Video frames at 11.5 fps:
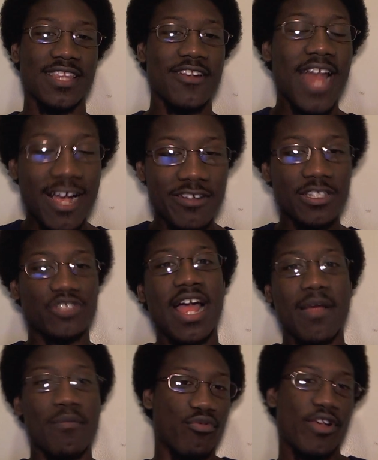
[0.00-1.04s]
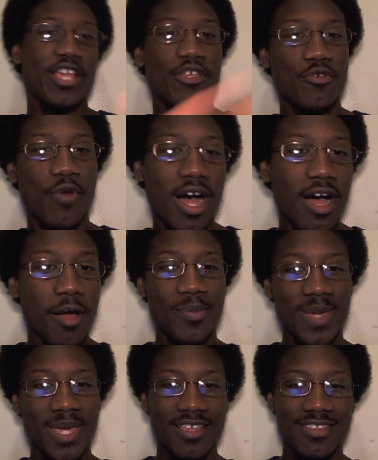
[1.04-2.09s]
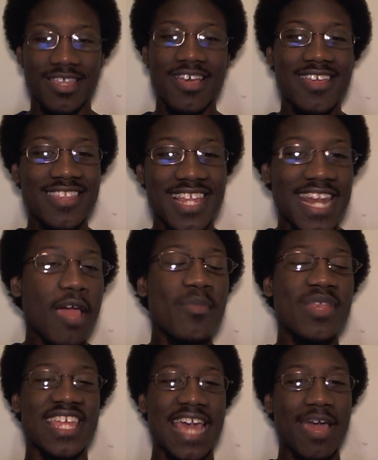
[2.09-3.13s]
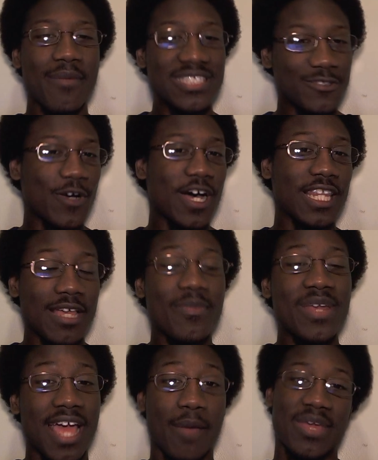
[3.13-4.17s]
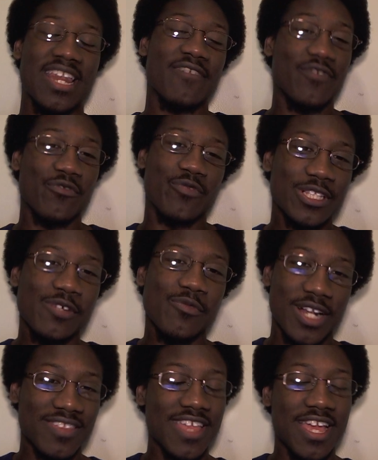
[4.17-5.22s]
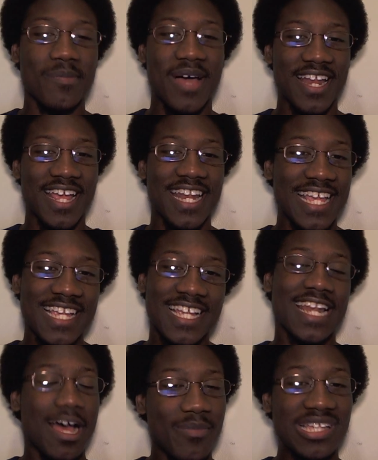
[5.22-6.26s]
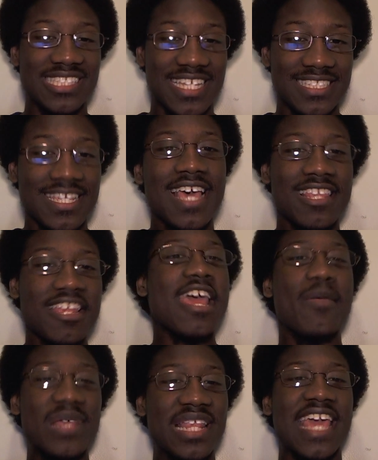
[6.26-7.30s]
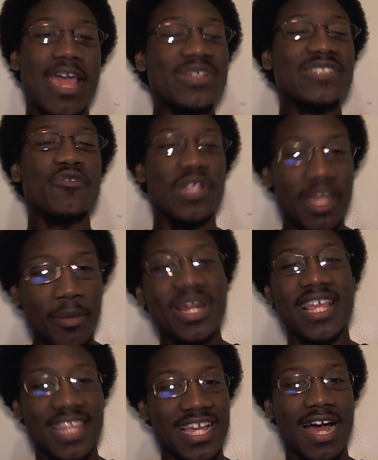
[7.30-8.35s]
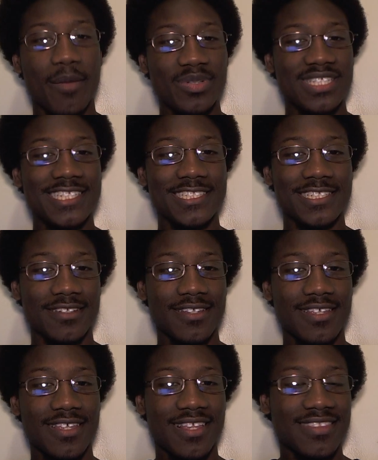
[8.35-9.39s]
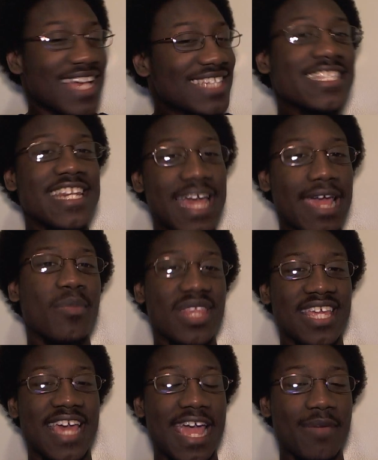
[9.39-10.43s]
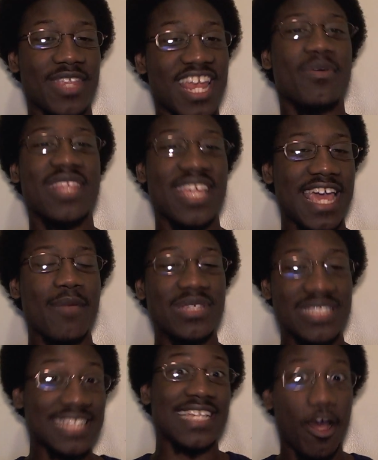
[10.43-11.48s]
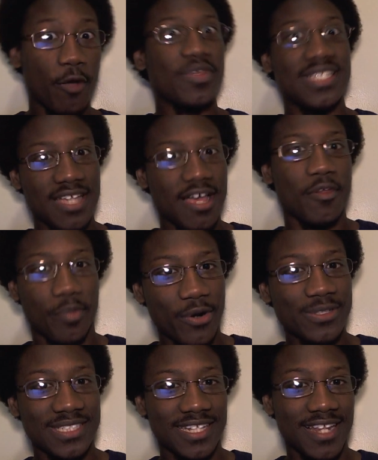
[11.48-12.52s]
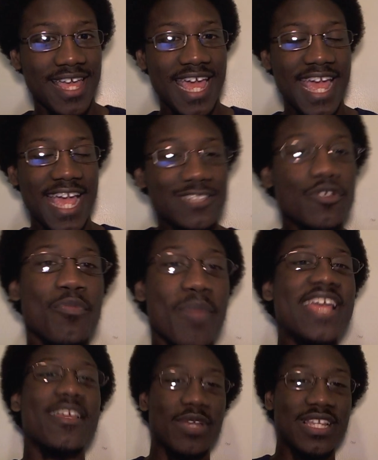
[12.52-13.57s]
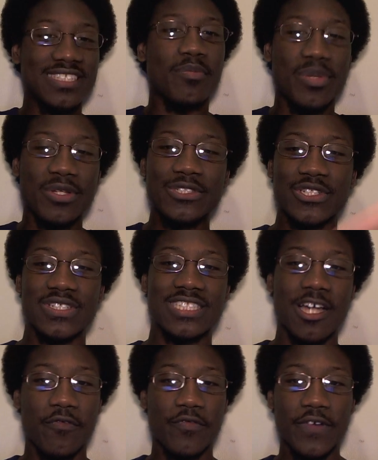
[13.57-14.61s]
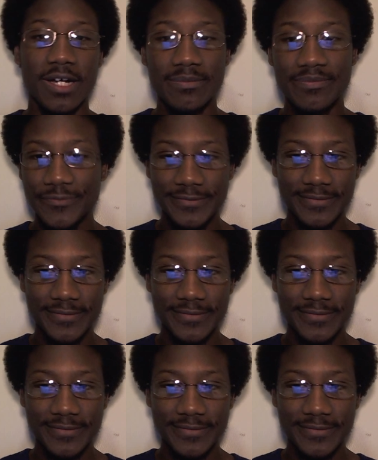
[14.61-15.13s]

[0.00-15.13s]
They're not going to try and bring you up. The, the, name of the game is to eliminate. I mean, if you really want to think about it in the economic sense, the name of the game is to eliminate the competition. That's the name of the game. The name of the game is not to help this other person. It's to make. It's to build yourself up.